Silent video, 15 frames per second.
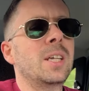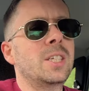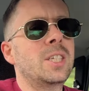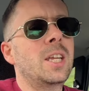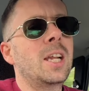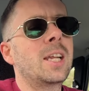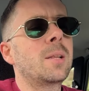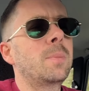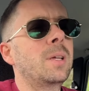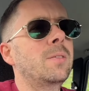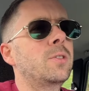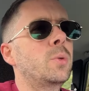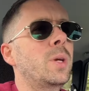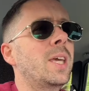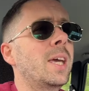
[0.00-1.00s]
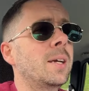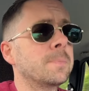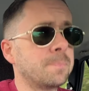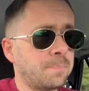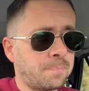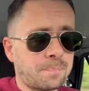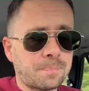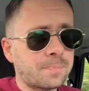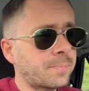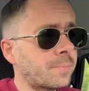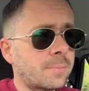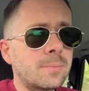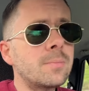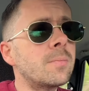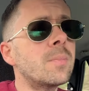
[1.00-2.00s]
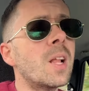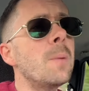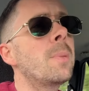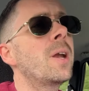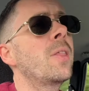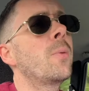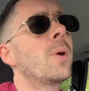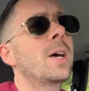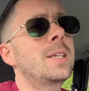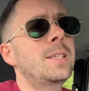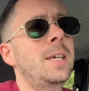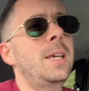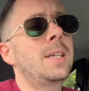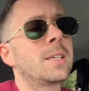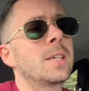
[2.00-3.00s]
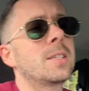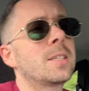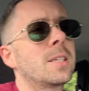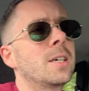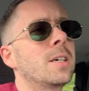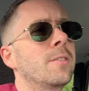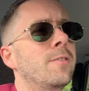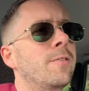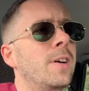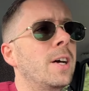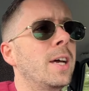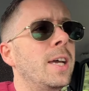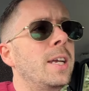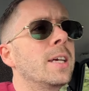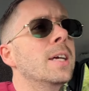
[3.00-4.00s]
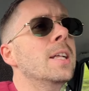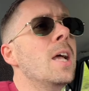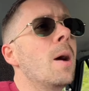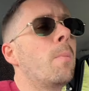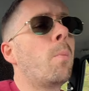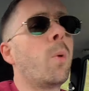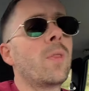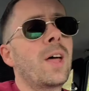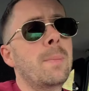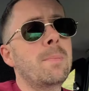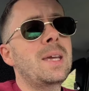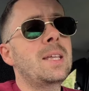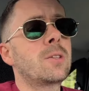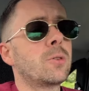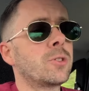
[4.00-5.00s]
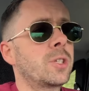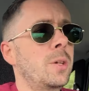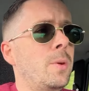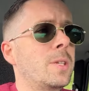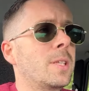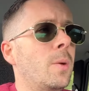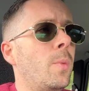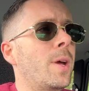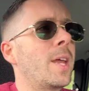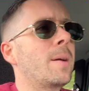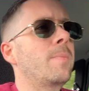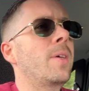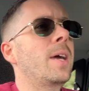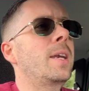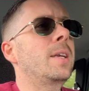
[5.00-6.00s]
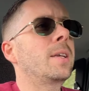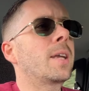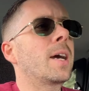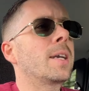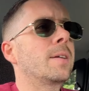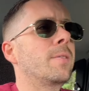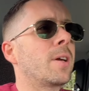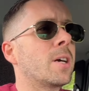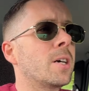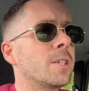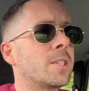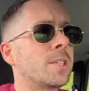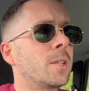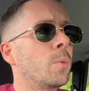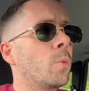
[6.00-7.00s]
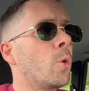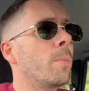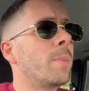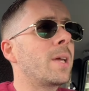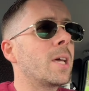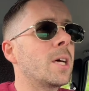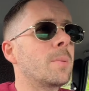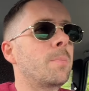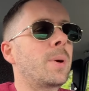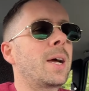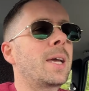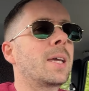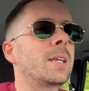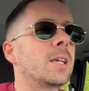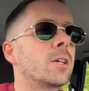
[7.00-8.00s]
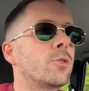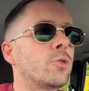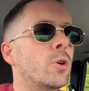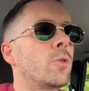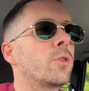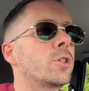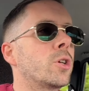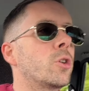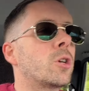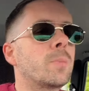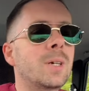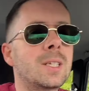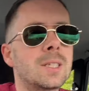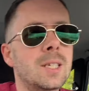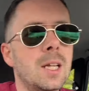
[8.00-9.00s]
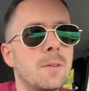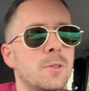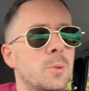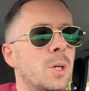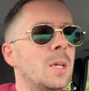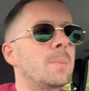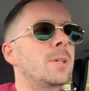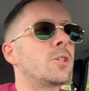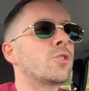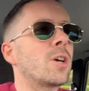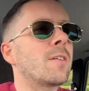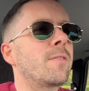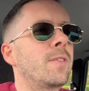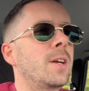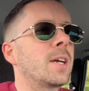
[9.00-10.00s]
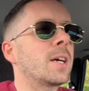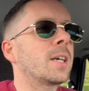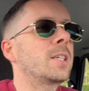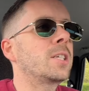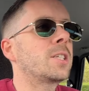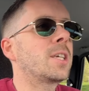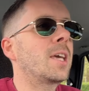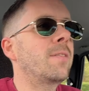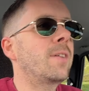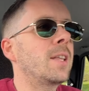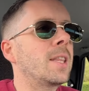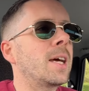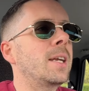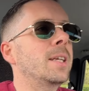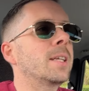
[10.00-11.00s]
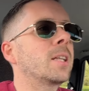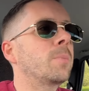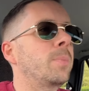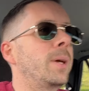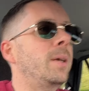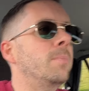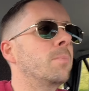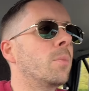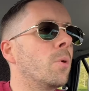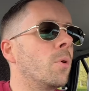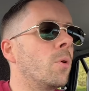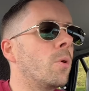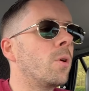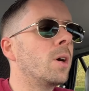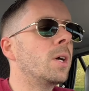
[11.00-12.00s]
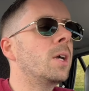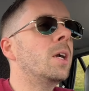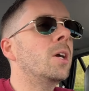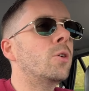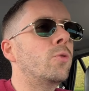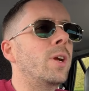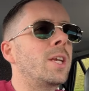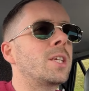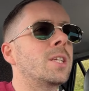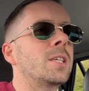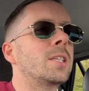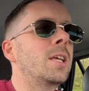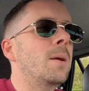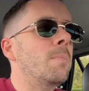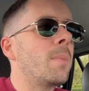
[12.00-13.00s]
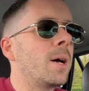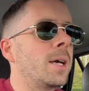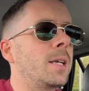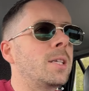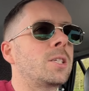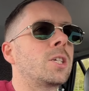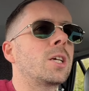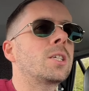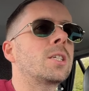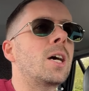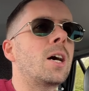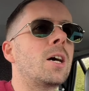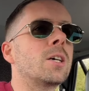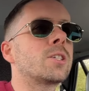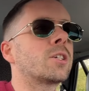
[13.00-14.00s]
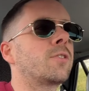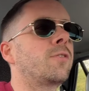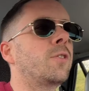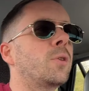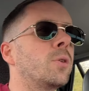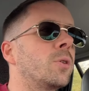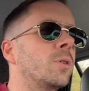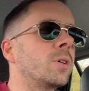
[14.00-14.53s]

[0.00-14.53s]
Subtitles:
just need a little bit of tweaking. But otherwise it does start fine. What that means also is that when I'm then kind of, the car's still warming up, I can control the choke myself. So when I'm in traffic, I can just give it that little bit more richness that it might just ask for,